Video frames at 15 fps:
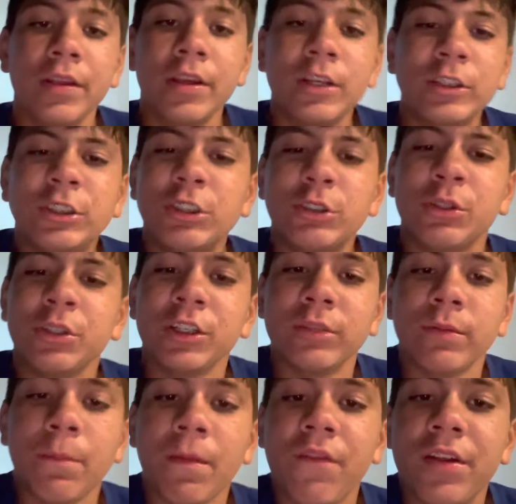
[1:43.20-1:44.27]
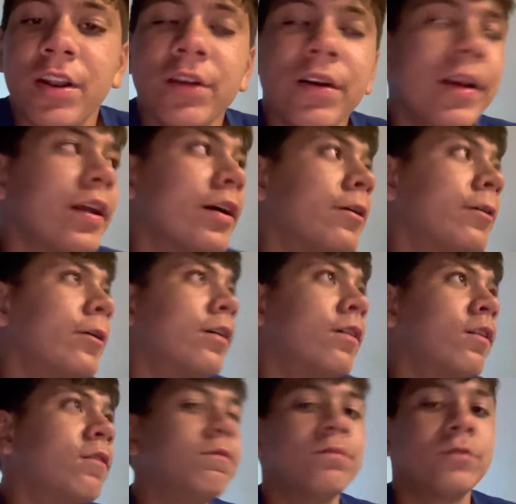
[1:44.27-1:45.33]
short or maybe video right now
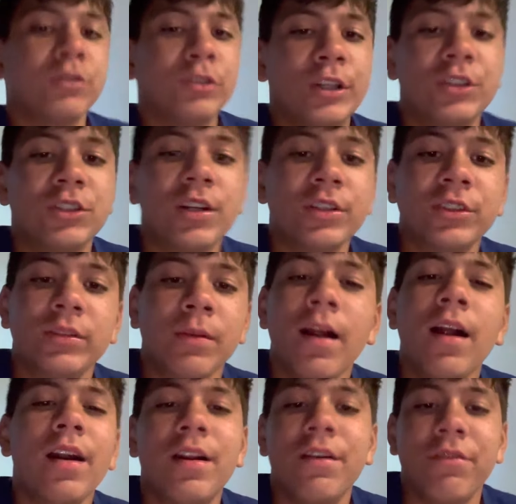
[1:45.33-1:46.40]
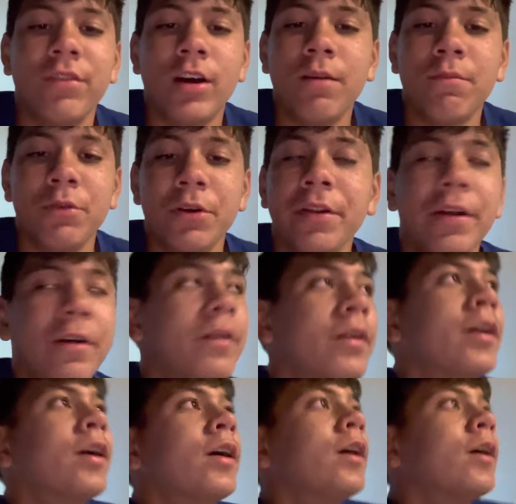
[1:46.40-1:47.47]
of check shots or something. I don't even know I'm bored though.
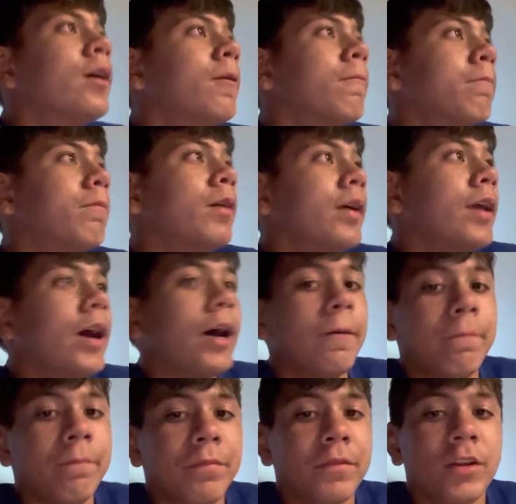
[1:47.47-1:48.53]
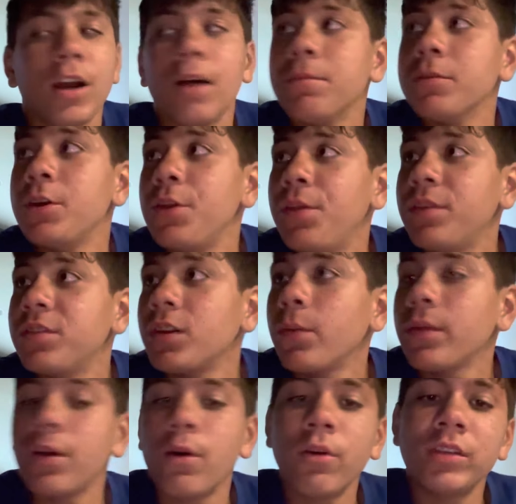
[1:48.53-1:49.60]
But yeah, comment if you think gonna win
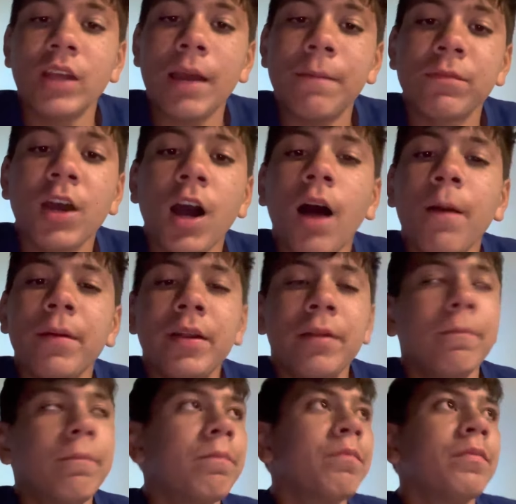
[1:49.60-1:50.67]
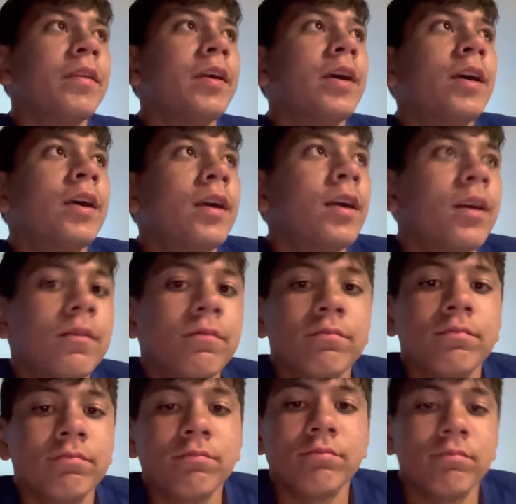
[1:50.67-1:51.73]
the whole time, comment
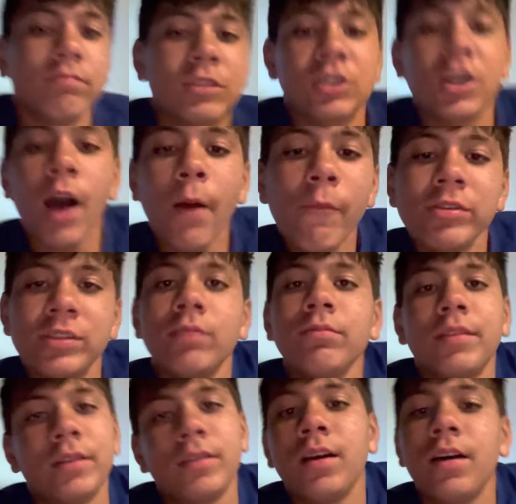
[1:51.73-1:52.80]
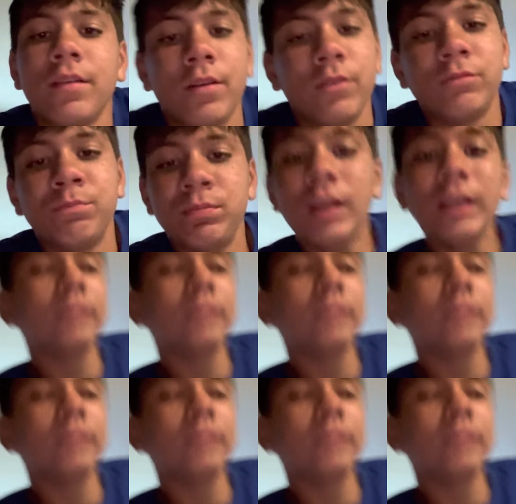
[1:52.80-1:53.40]
just comment with something. I don't know. Please